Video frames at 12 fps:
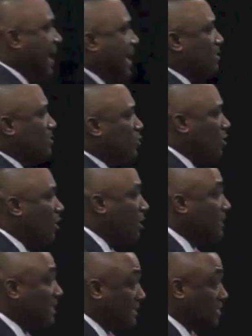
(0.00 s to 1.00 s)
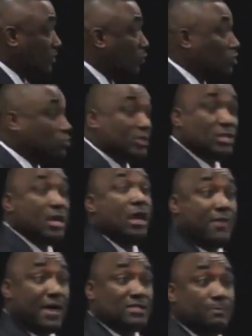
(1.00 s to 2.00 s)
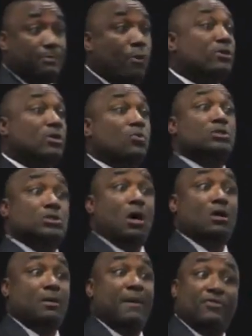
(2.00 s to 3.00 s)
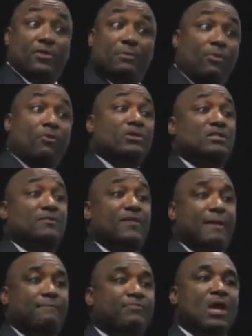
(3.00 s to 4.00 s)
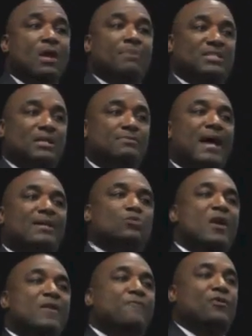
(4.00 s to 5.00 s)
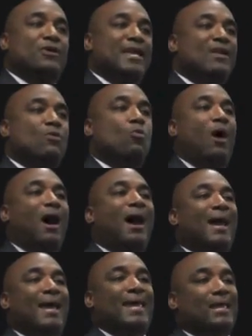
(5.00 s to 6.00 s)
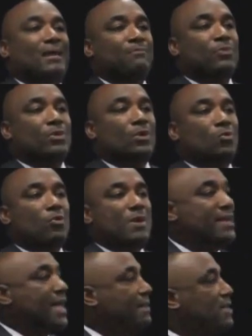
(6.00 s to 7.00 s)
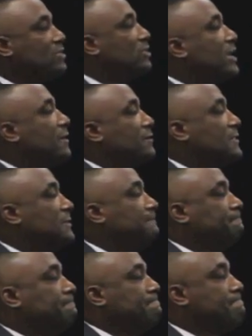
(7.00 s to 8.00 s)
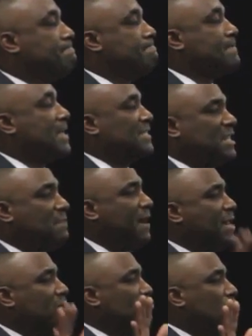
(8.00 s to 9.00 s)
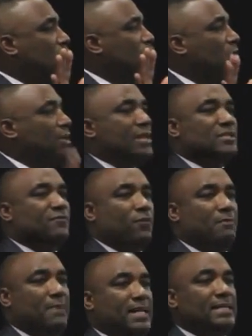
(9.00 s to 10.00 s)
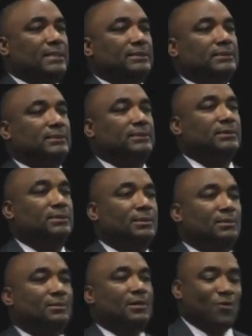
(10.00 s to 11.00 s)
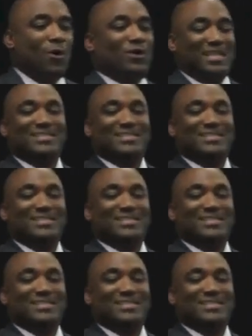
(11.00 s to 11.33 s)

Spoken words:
data and so caught up in the test scores, which that's important, and we'll talk about the importance of that. But sometimes we forget why we became educators. Is anybody in this room doing this for the money? Of course,